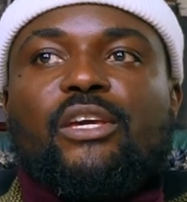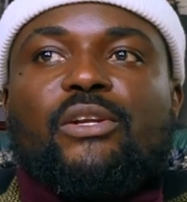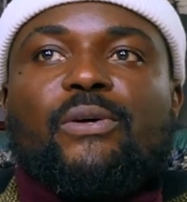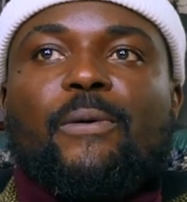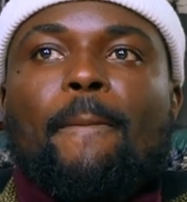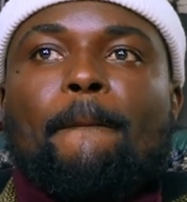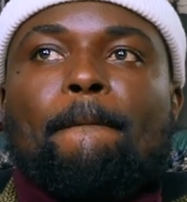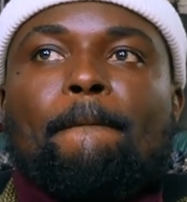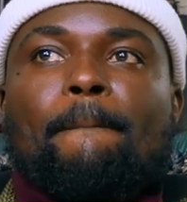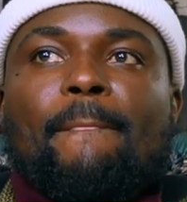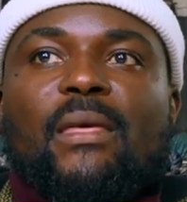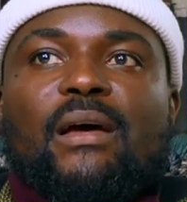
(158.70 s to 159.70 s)
You know,
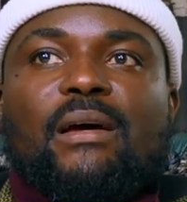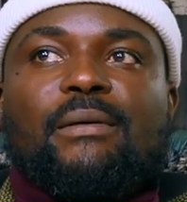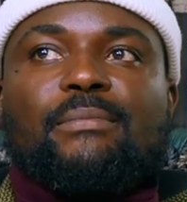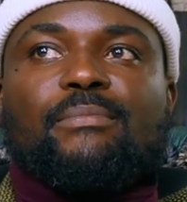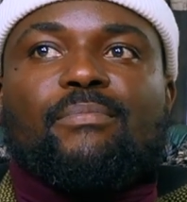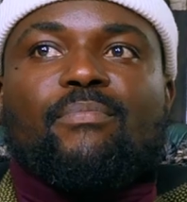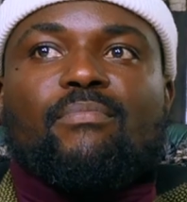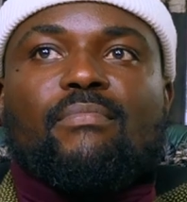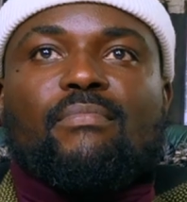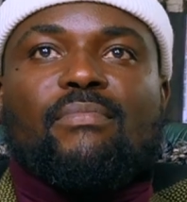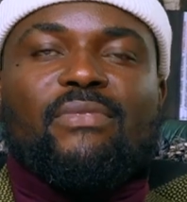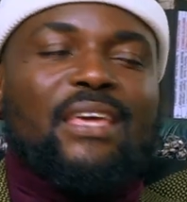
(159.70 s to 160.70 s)

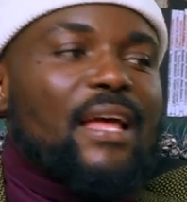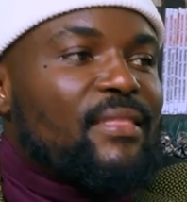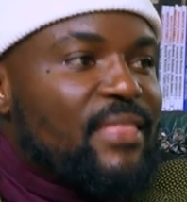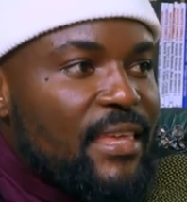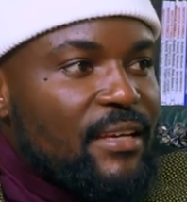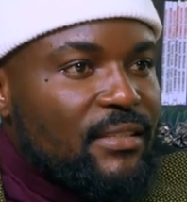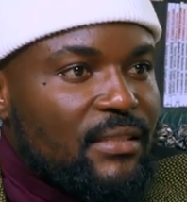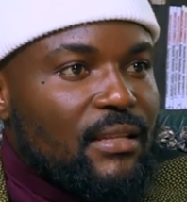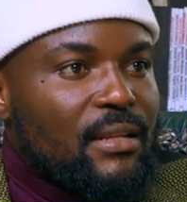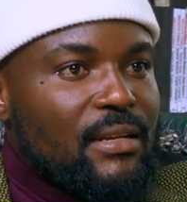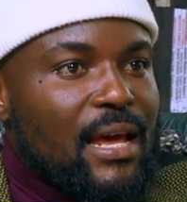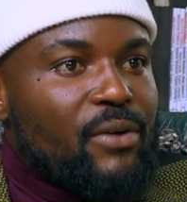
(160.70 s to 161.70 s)
there
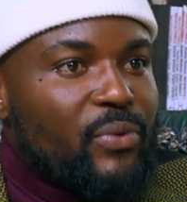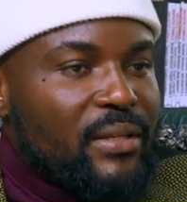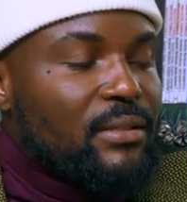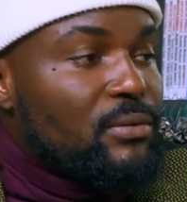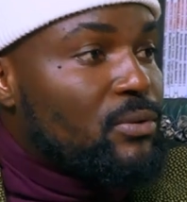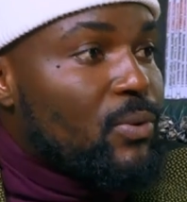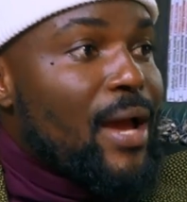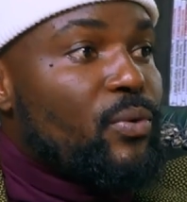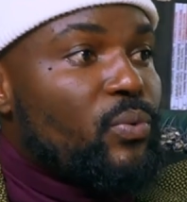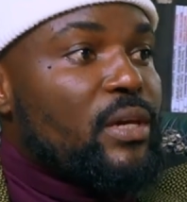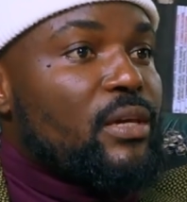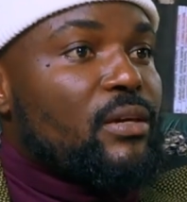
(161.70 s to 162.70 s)
are reasons why
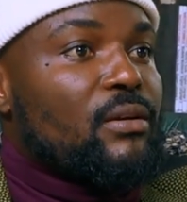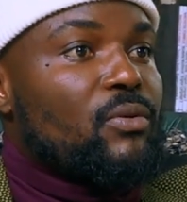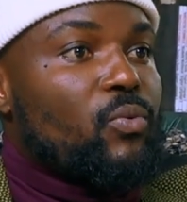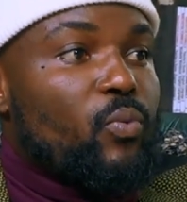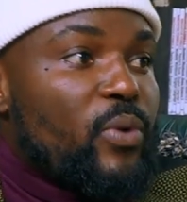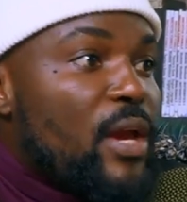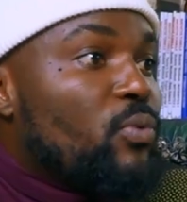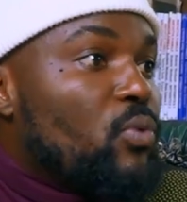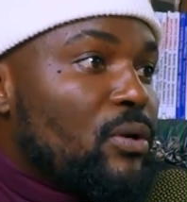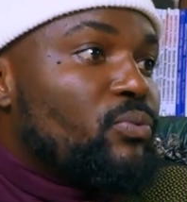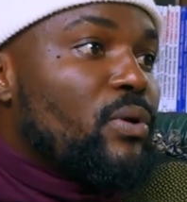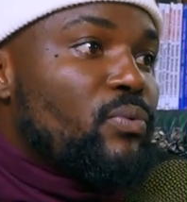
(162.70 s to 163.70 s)
we wear
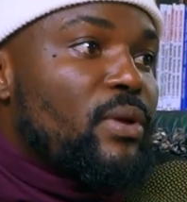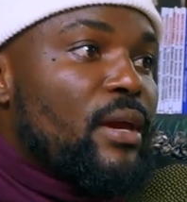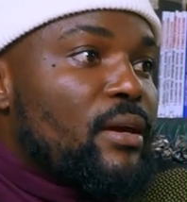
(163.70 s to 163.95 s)
what we wear.